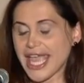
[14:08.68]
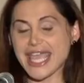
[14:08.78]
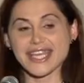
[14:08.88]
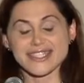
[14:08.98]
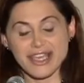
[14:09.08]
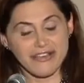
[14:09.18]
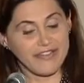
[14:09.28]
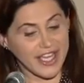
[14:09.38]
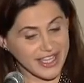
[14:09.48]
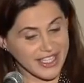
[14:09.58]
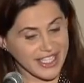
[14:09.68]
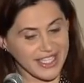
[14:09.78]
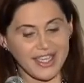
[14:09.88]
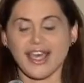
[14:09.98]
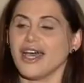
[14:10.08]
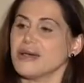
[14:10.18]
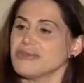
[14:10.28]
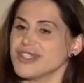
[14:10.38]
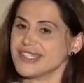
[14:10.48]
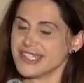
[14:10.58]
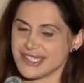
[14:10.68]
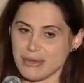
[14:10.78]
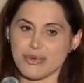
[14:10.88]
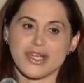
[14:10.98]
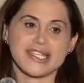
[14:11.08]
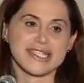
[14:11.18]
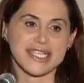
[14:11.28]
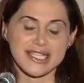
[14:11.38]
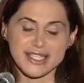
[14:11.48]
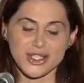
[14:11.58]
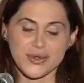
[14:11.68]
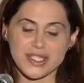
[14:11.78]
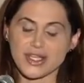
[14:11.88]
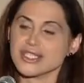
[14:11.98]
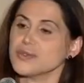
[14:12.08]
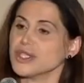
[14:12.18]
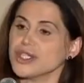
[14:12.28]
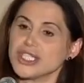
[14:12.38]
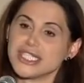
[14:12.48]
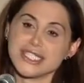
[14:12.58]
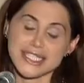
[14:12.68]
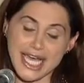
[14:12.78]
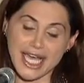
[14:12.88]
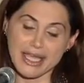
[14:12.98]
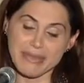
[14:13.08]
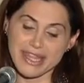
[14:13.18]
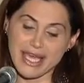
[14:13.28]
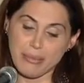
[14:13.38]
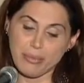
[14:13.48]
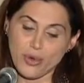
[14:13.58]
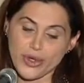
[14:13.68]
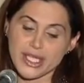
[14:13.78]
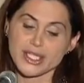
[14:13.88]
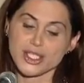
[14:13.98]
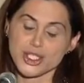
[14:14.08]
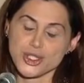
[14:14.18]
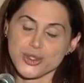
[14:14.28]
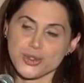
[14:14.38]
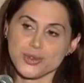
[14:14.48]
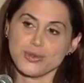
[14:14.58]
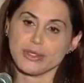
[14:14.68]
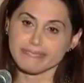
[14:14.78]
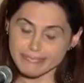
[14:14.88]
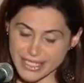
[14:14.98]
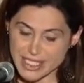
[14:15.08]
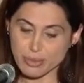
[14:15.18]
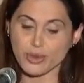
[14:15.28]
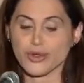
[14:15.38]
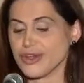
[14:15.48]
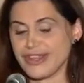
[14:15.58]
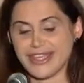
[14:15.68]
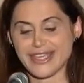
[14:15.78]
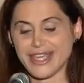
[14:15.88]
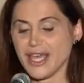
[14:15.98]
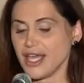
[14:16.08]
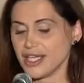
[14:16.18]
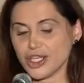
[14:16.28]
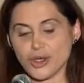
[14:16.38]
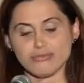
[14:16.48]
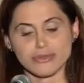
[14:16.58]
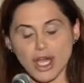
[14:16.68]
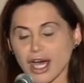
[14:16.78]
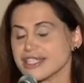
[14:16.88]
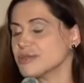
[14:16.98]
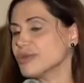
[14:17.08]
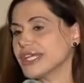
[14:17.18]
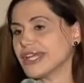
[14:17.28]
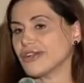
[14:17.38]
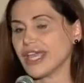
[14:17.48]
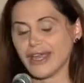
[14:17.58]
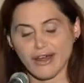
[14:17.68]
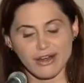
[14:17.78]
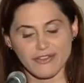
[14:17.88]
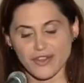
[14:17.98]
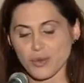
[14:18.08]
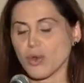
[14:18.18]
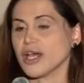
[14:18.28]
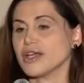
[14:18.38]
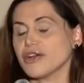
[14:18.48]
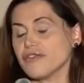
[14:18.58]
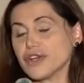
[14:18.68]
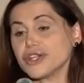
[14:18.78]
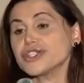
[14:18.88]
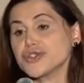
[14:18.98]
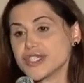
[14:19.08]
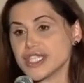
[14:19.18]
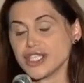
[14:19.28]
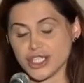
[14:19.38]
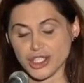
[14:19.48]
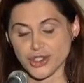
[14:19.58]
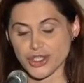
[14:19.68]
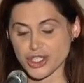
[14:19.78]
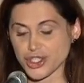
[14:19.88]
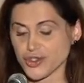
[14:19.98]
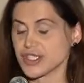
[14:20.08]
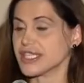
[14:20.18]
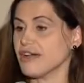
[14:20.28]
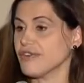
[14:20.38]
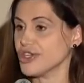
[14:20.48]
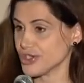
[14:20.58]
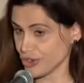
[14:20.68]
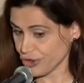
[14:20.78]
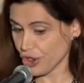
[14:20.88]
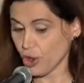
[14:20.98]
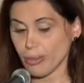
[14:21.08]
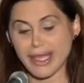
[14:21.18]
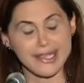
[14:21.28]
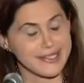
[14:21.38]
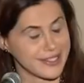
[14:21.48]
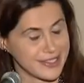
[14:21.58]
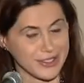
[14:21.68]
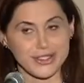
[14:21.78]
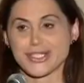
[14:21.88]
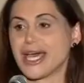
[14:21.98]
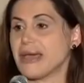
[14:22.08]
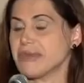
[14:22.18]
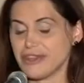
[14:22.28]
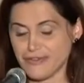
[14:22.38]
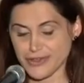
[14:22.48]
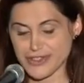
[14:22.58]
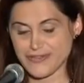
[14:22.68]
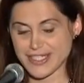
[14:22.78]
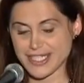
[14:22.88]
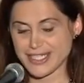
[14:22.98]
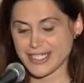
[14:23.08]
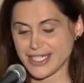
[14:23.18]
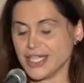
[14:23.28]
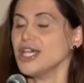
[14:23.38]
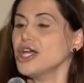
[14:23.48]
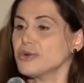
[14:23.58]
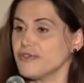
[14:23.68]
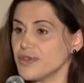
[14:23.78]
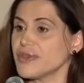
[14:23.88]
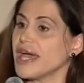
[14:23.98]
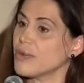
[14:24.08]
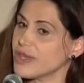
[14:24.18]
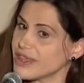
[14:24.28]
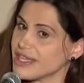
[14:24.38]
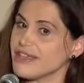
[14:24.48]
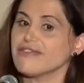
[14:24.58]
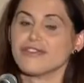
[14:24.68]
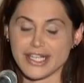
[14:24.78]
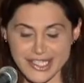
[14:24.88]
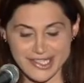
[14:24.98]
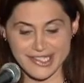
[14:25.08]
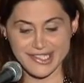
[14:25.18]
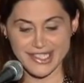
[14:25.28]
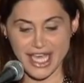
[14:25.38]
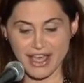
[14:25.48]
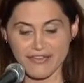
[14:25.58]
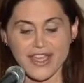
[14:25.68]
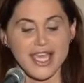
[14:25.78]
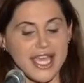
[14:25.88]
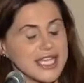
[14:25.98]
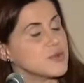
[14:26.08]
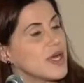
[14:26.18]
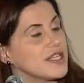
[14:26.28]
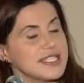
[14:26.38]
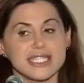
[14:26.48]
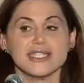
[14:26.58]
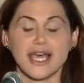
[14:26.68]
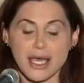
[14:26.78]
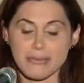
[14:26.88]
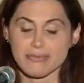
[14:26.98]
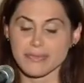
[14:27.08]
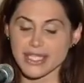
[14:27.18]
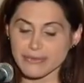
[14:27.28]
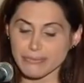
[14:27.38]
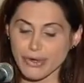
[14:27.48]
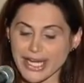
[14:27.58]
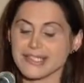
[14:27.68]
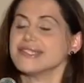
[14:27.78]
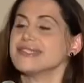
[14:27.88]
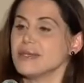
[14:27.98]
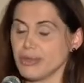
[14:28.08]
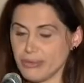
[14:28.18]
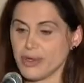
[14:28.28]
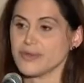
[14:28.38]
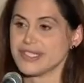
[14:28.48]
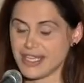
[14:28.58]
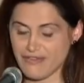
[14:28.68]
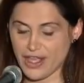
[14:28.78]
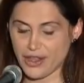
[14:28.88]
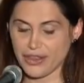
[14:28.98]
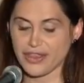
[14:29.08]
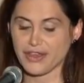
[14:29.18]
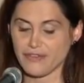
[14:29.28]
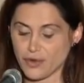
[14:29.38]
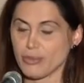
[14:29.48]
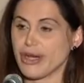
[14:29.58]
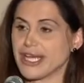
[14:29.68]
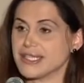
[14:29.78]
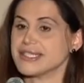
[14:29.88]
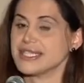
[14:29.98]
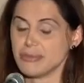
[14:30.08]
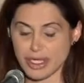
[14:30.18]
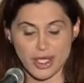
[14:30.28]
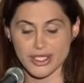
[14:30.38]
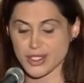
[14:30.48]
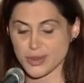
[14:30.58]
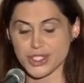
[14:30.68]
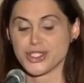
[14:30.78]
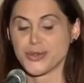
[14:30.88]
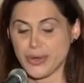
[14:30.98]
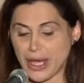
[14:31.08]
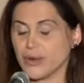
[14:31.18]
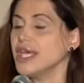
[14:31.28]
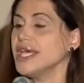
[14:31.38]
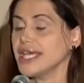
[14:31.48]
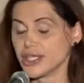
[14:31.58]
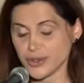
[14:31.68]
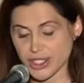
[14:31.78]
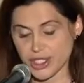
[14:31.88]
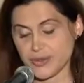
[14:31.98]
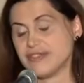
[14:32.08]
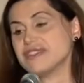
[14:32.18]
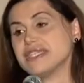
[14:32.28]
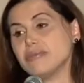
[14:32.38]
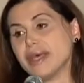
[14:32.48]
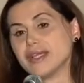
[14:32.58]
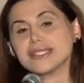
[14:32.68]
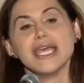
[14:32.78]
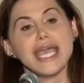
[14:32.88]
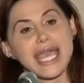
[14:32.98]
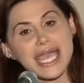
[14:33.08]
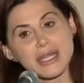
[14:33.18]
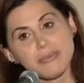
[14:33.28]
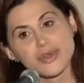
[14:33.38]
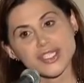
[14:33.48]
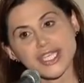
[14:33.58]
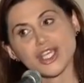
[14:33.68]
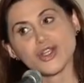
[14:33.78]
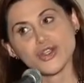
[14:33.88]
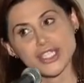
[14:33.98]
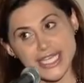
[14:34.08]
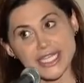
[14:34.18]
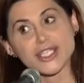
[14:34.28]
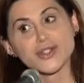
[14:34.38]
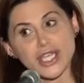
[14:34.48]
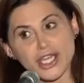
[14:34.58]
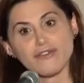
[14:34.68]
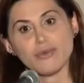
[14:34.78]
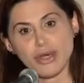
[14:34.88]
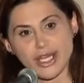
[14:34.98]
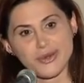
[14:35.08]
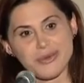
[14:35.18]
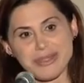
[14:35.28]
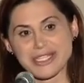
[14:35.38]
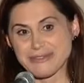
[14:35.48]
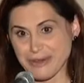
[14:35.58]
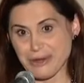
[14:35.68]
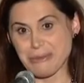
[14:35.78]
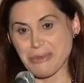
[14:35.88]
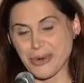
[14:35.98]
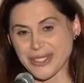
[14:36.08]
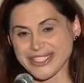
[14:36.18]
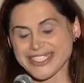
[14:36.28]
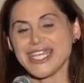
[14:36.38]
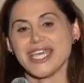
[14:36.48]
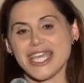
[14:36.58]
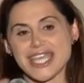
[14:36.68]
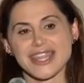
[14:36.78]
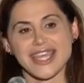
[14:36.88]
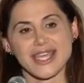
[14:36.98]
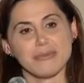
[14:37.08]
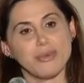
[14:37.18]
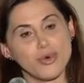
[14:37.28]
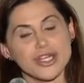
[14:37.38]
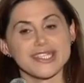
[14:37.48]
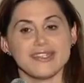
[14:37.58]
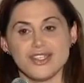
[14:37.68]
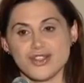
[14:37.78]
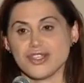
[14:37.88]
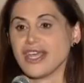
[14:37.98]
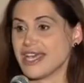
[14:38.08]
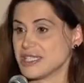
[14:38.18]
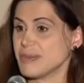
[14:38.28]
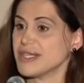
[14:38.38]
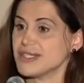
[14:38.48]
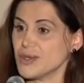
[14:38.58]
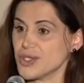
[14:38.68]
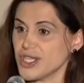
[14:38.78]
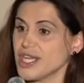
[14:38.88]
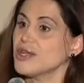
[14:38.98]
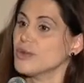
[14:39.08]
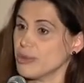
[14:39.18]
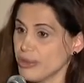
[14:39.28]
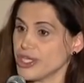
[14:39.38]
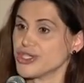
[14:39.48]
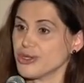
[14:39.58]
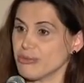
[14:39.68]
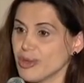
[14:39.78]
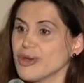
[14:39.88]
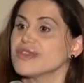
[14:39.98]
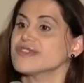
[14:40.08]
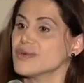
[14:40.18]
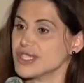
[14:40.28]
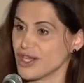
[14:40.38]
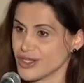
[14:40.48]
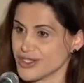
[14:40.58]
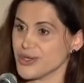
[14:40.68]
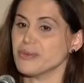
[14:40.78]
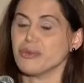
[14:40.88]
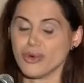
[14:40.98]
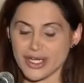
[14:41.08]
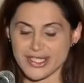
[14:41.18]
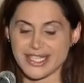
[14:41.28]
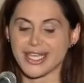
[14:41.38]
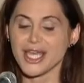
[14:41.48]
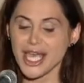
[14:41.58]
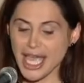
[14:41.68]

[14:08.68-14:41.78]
And finally, um, just to summarize things, you know, it's also a good time at that point to explore the you know cost of prenatal care if you want if are interested in your insurance coverage or your co-pays that's a good time at the first visit to review that with the front desk staff as well as um, practices that promote safe health for pregnancy, but also just throughout, including use of seatbelts. And in particular, dental care for pregnant women is very important in that poor dentition has been associated with preterm birth. So it's also important to